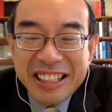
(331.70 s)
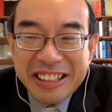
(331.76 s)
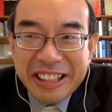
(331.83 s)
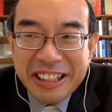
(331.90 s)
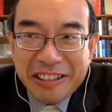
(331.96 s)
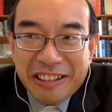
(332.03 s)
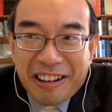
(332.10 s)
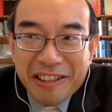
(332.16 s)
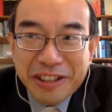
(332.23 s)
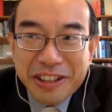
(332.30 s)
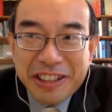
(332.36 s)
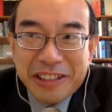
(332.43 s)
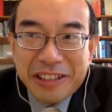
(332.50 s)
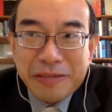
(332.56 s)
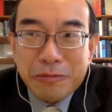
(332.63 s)

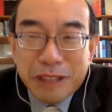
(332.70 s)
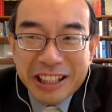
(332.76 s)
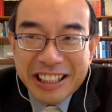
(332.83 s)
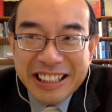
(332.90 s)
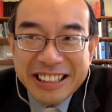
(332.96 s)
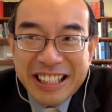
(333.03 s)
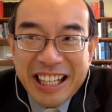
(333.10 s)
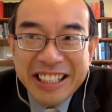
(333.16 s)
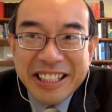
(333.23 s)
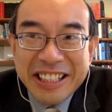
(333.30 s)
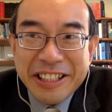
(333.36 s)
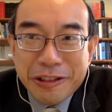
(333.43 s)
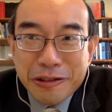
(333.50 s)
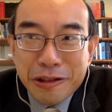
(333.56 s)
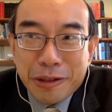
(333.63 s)
theological work is done in
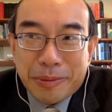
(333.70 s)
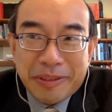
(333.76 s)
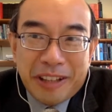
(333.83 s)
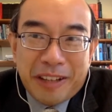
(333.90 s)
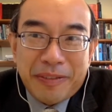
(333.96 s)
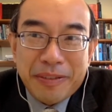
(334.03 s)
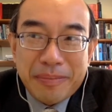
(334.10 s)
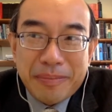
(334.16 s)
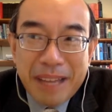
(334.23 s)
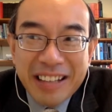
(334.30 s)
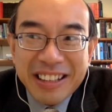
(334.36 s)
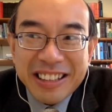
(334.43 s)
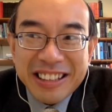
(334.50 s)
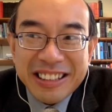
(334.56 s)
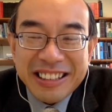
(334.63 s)
Europe or North
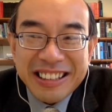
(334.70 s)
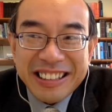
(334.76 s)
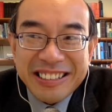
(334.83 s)
America.